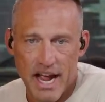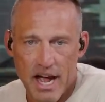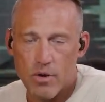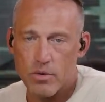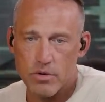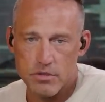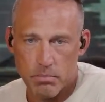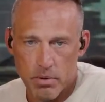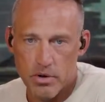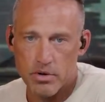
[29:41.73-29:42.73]
hours
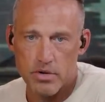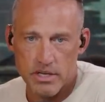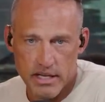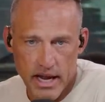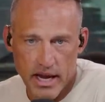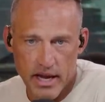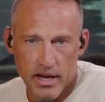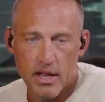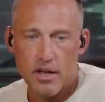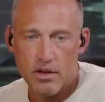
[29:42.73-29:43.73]
per day,
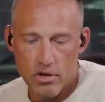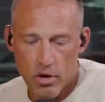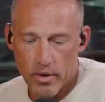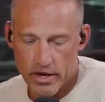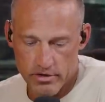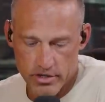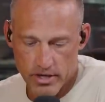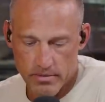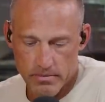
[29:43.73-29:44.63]
no energy.